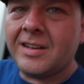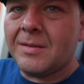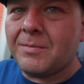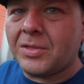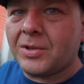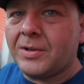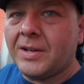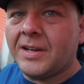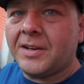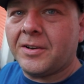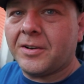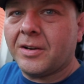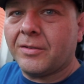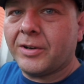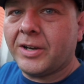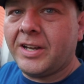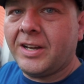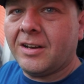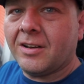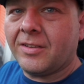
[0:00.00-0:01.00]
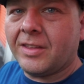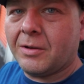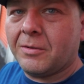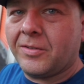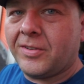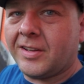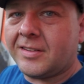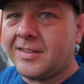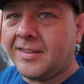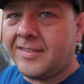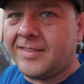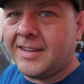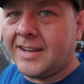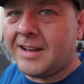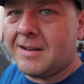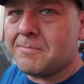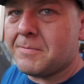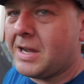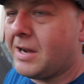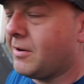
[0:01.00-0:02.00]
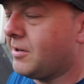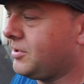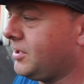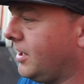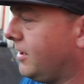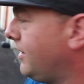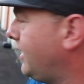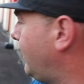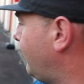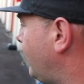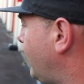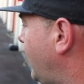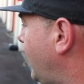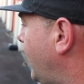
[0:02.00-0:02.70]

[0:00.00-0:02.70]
an M300 over here. That was like the second power chair I ever